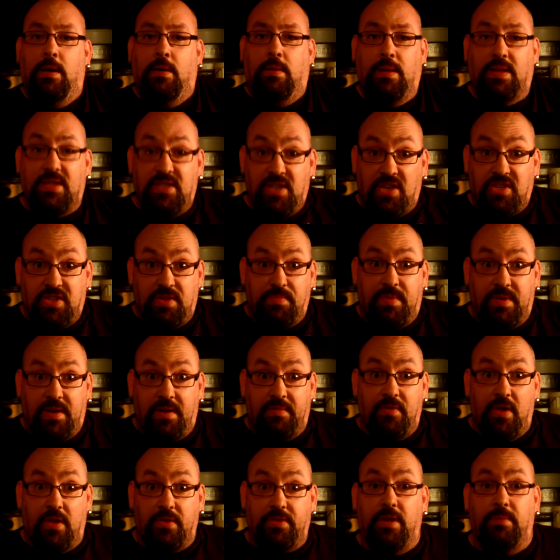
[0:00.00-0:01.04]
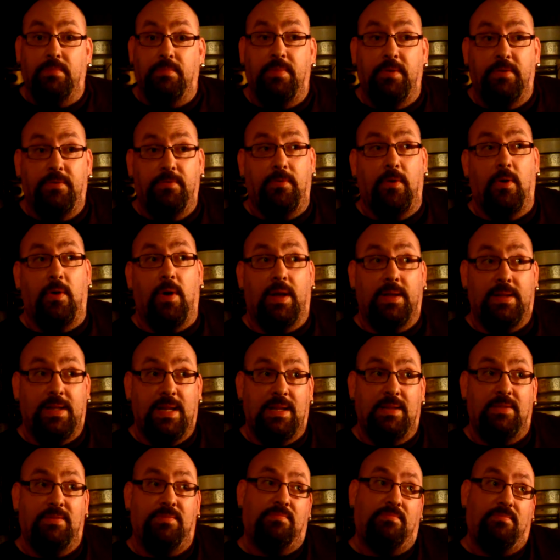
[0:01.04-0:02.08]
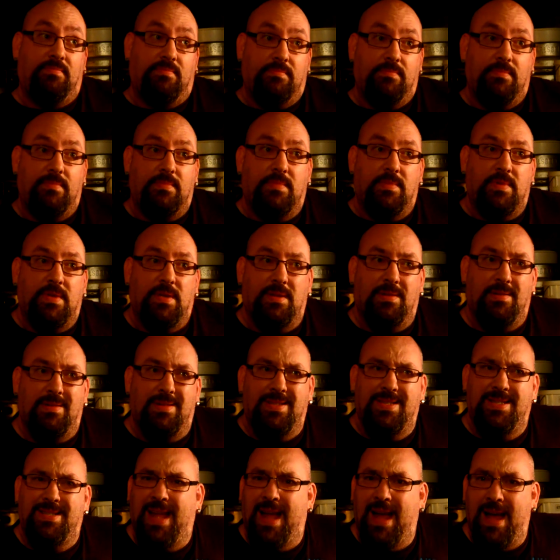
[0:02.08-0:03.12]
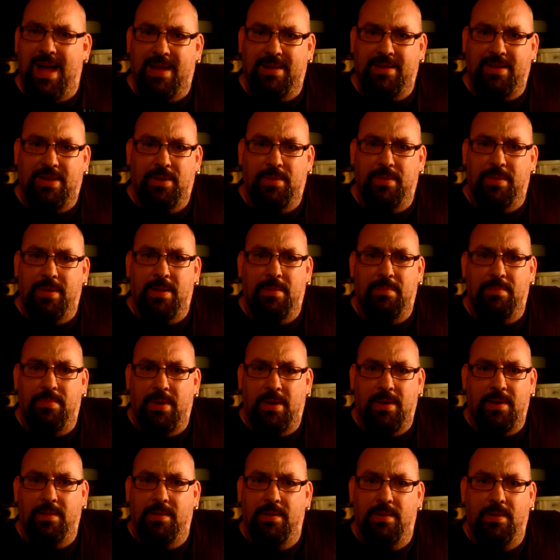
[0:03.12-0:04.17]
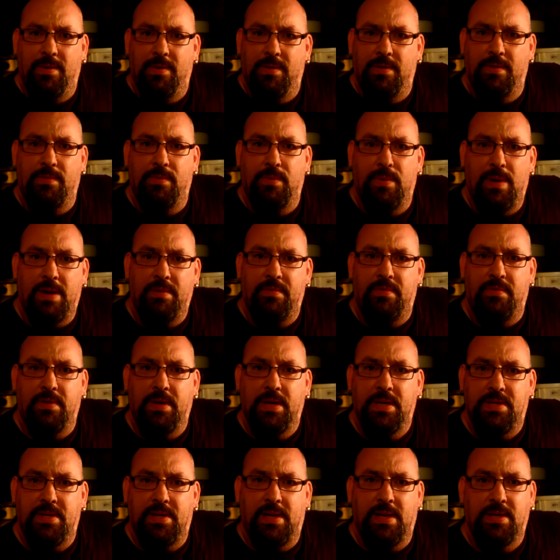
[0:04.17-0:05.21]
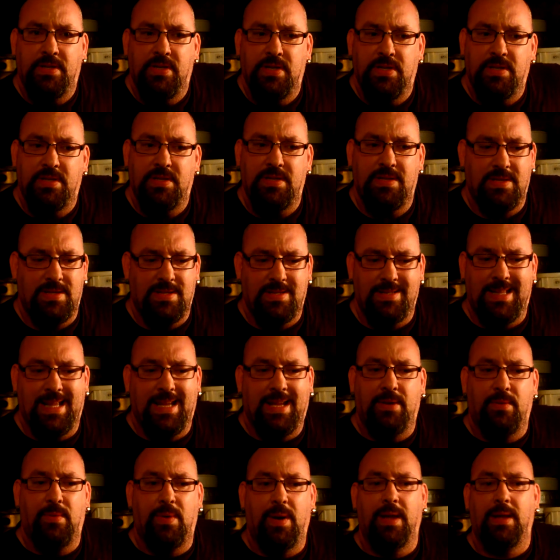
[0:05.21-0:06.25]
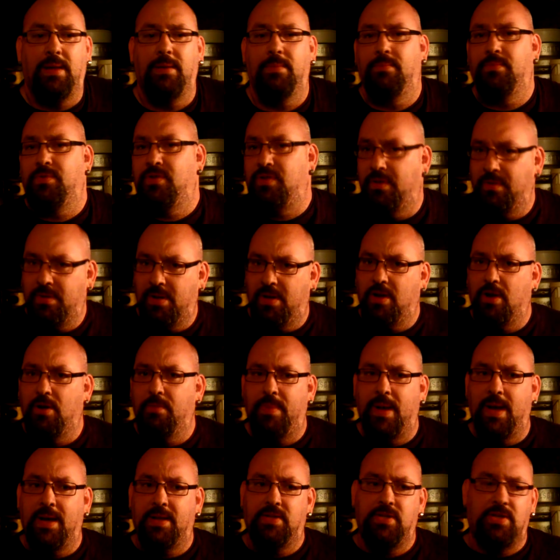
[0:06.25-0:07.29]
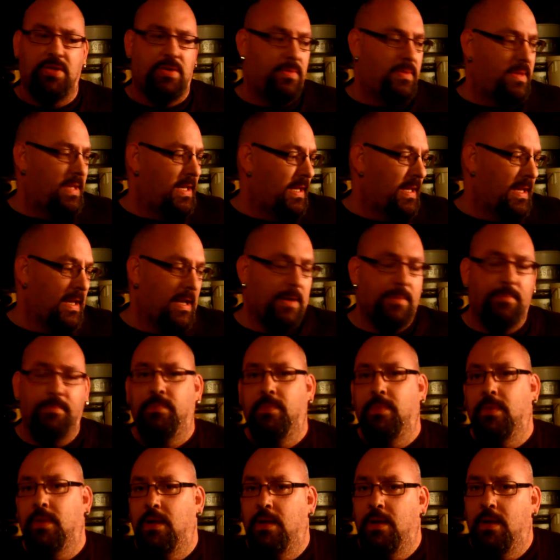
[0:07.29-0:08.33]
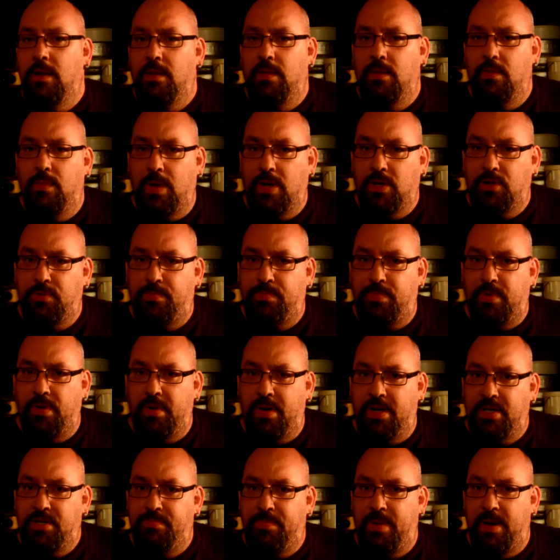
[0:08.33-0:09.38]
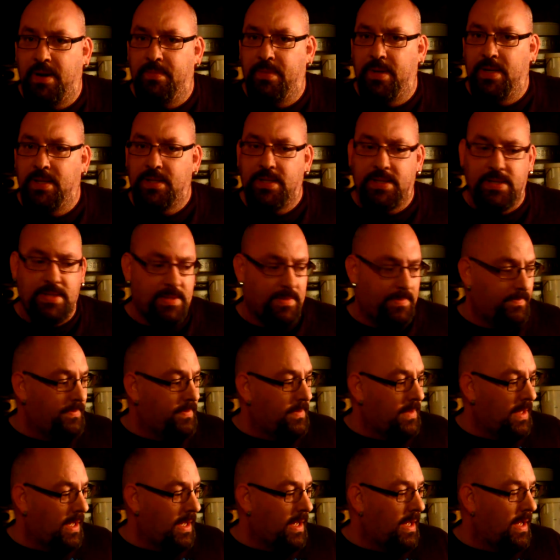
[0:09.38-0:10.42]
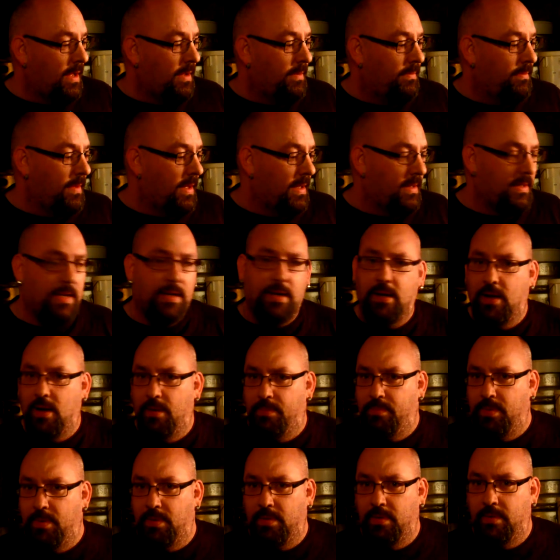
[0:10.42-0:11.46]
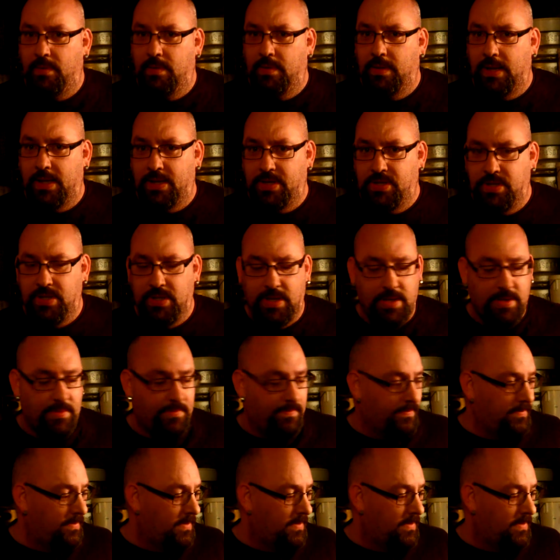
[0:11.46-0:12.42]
well, it's not something I've not done before. I did start doing them, but for whatever reason I just steered away. So I'm going to go back to the Welsh Brewer experiments. I did a couple last year,